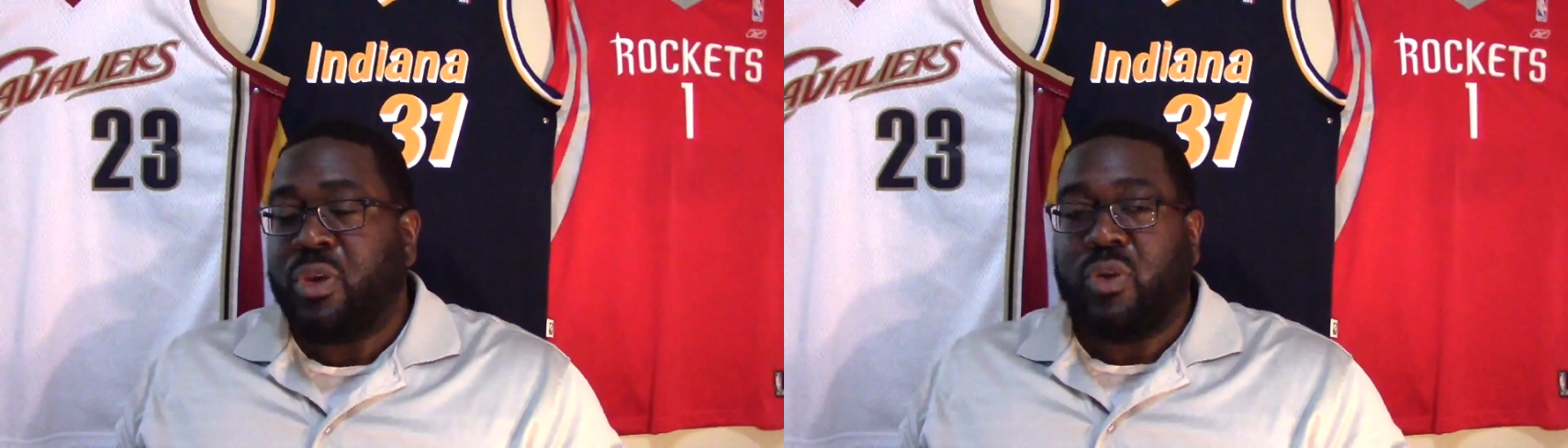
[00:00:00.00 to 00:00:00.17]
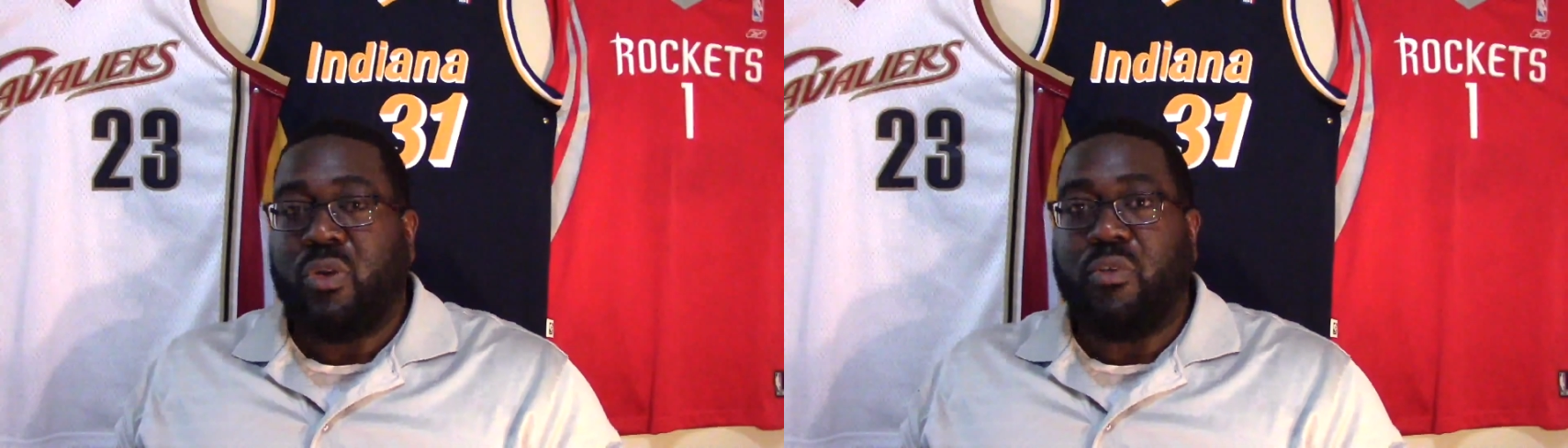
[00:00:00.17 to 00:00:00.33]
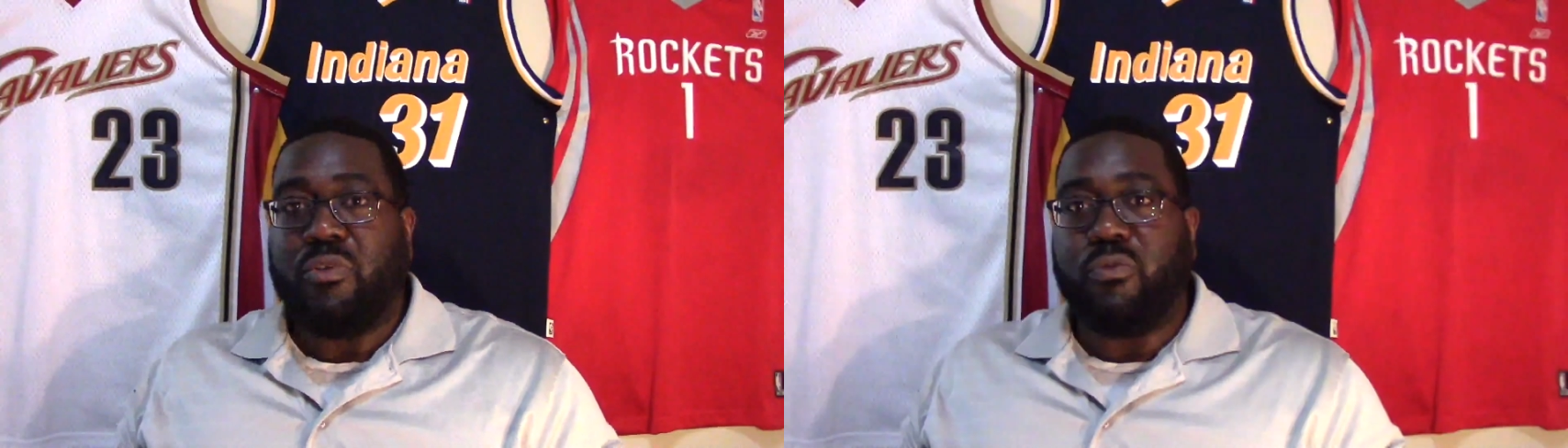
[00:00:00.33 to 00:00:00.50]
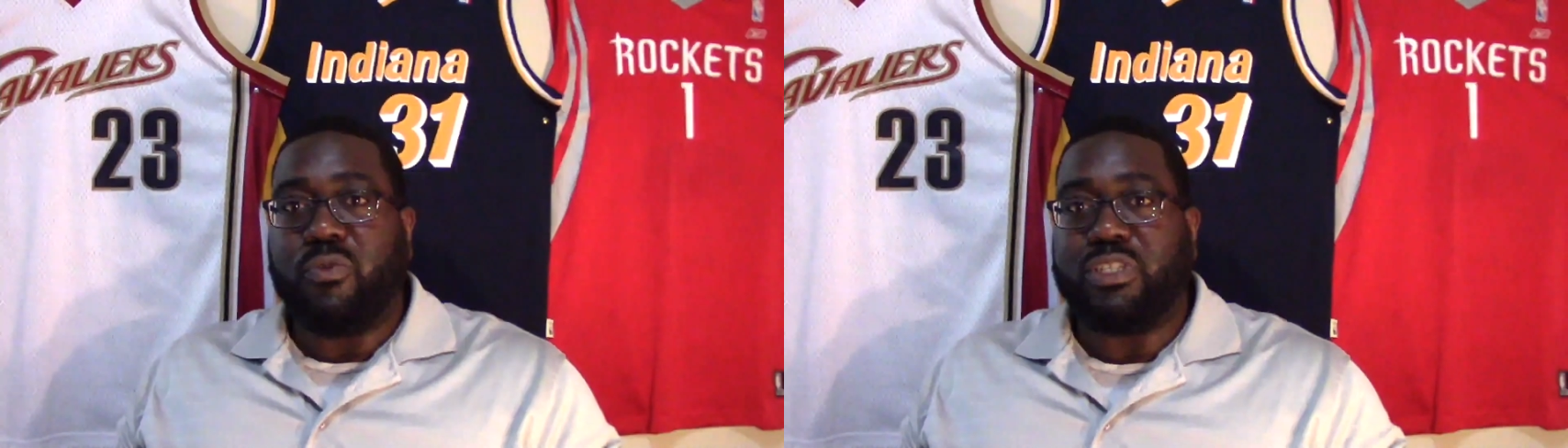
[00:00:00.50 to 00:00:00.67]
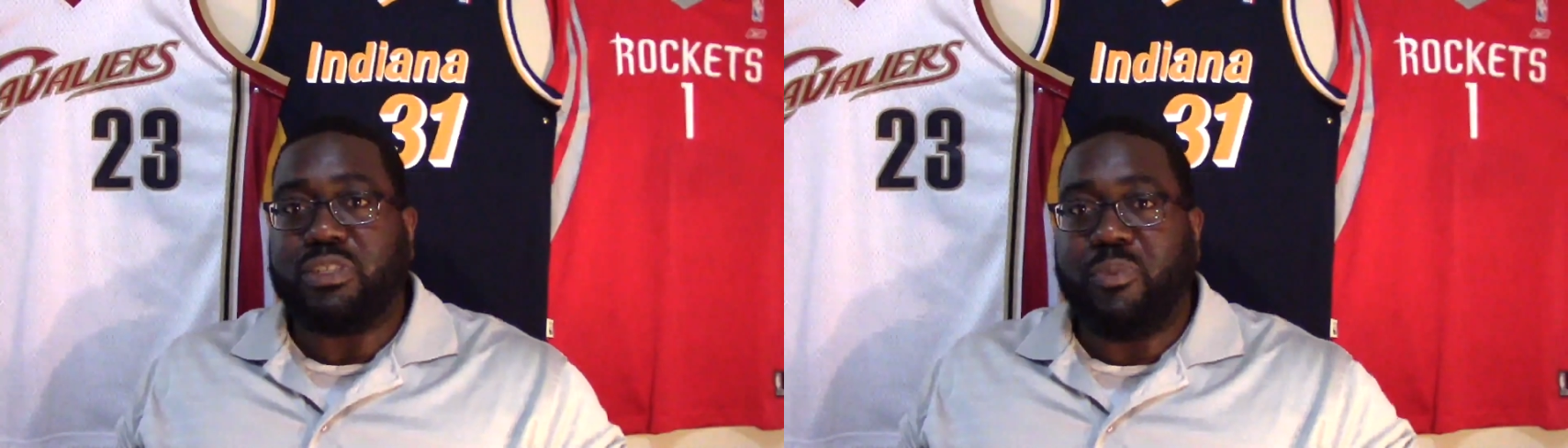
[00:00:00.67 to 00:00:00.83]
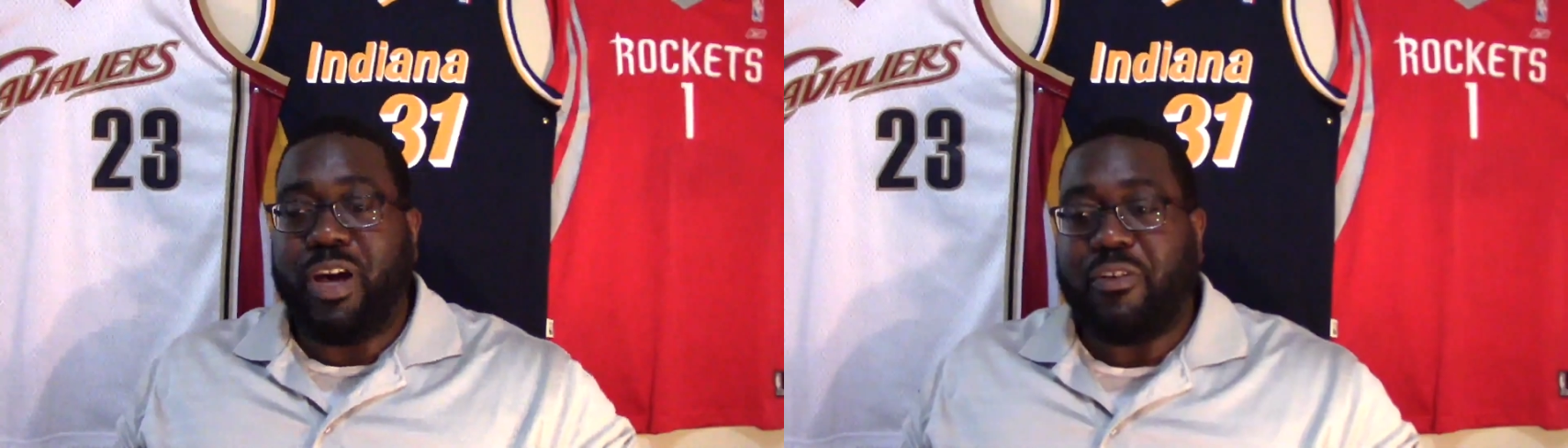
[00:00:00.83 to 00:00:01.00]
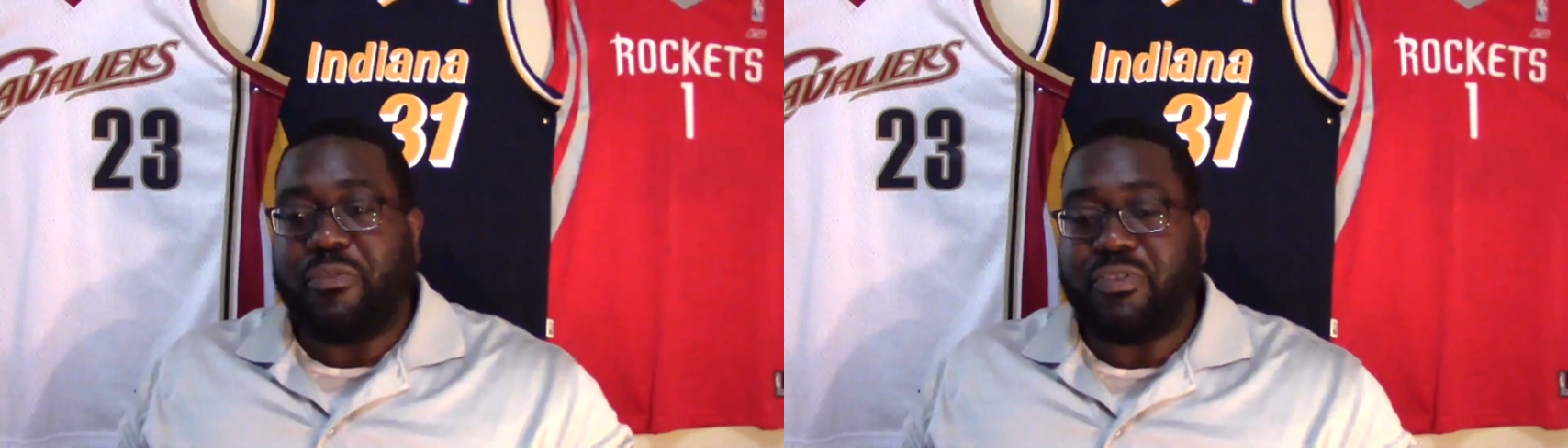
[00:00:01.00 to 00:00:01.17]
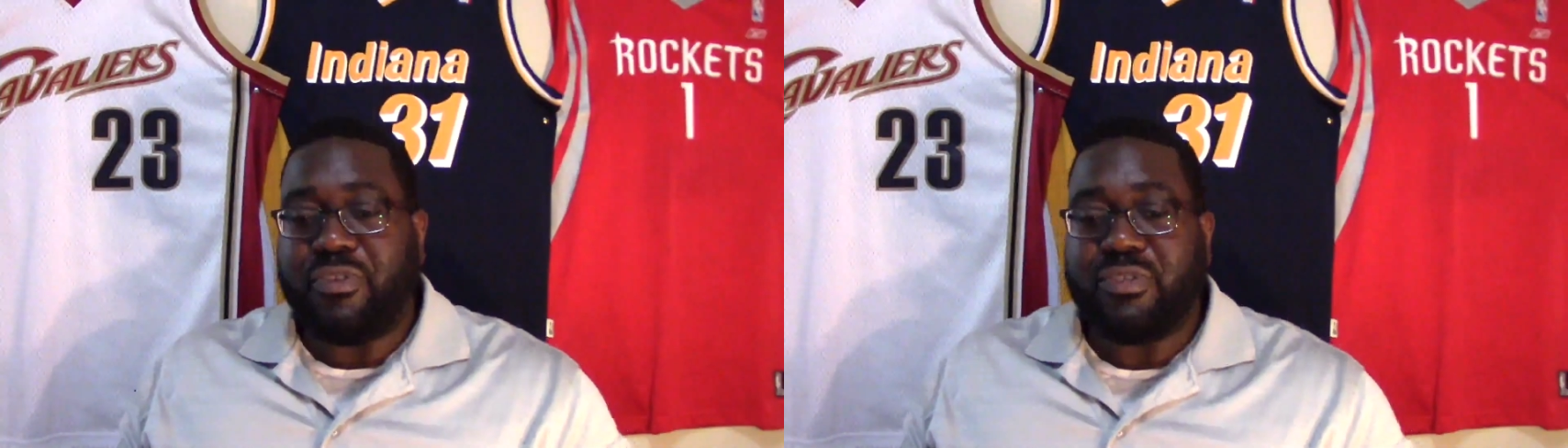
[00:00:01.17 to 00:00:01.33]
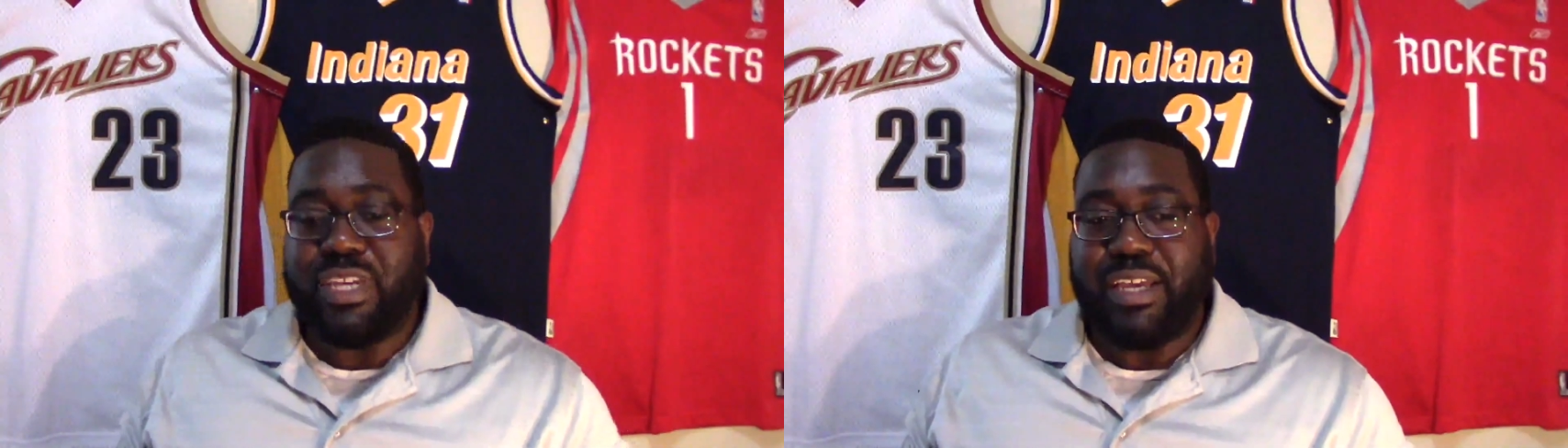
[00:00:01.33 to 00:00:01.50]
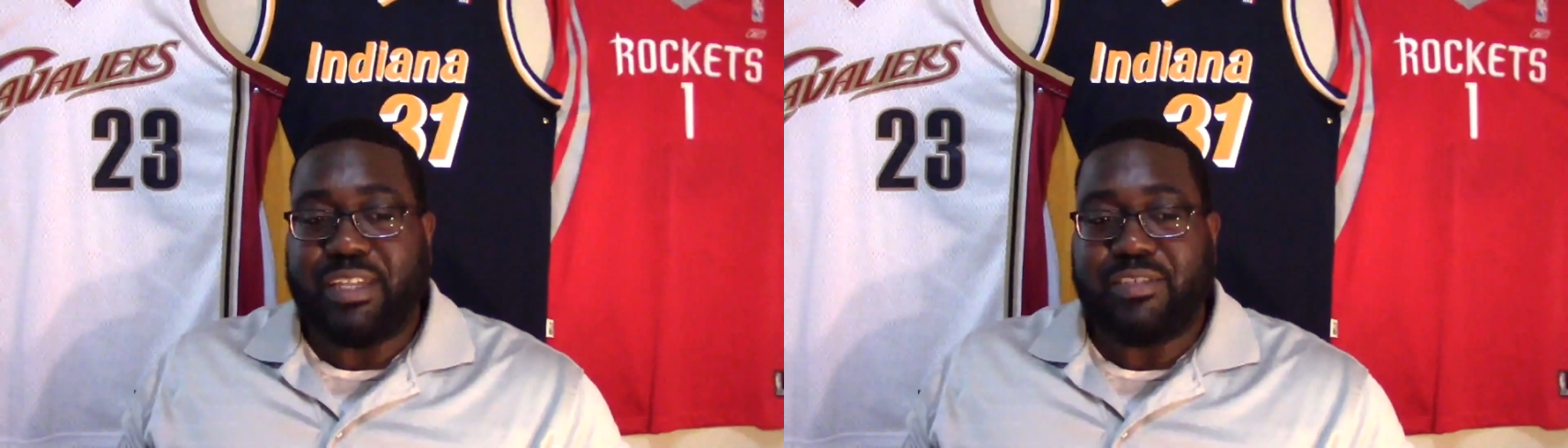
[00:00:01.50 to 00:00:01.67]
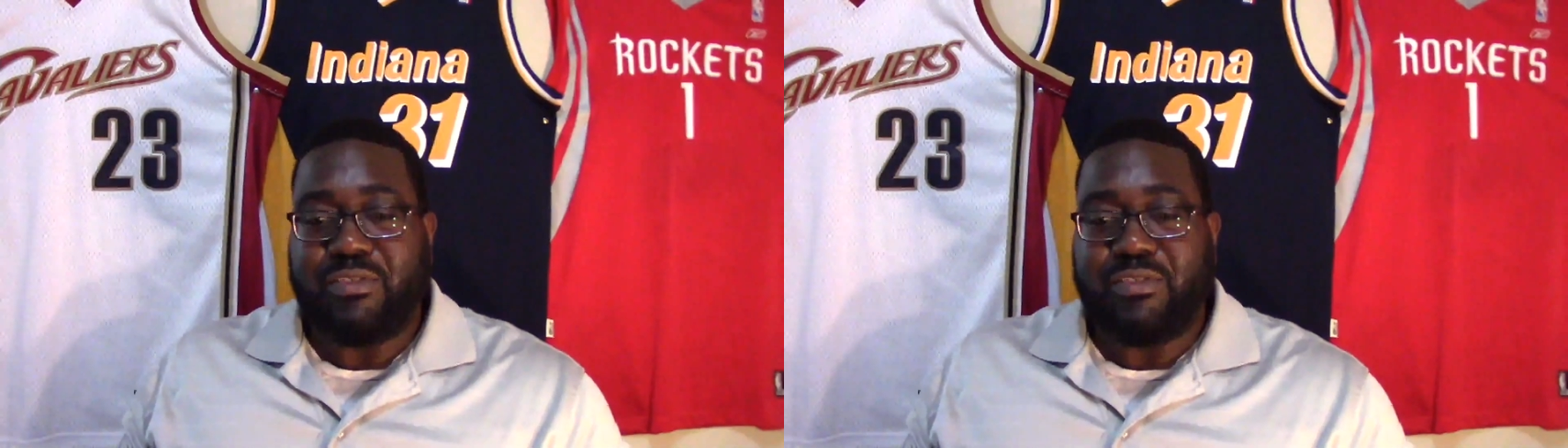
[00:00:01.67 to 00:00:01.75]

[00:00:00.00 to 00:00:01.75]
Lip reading: Or if it wasn't about Phil Jackson,